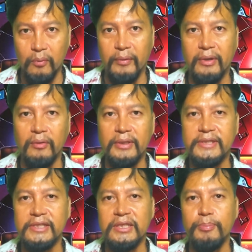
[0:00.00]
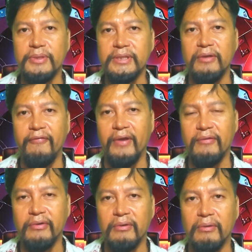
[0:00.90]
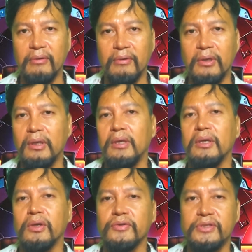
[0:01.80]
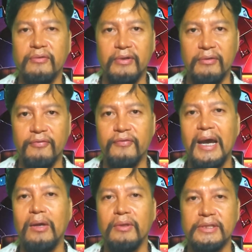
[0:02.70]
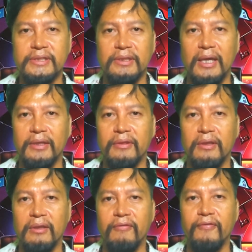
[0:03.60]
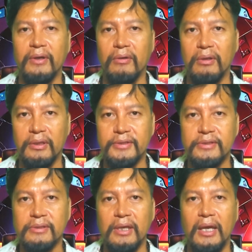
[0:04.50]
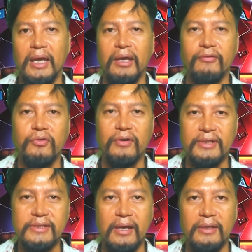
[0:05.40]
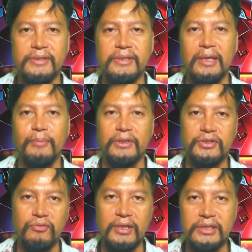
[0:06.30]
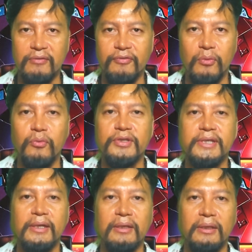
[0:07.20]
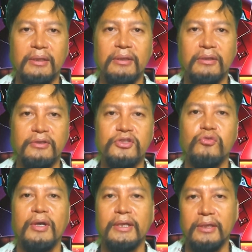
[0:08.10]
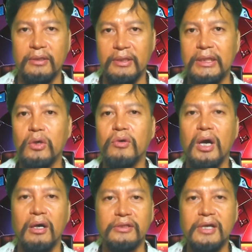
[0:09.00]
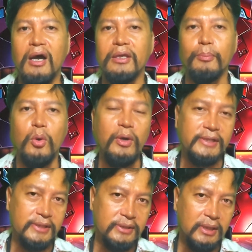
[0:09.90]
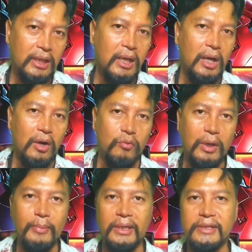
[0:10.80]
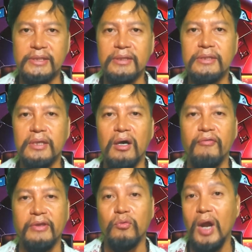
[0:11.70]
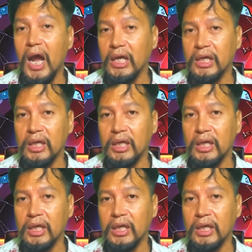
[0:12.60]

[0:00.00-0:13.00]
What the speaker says: with only 16% in favor. Conservative outlets like The Federalist have criticized the administration for recycling discredited neocon talking points, reminiscent of Iraq.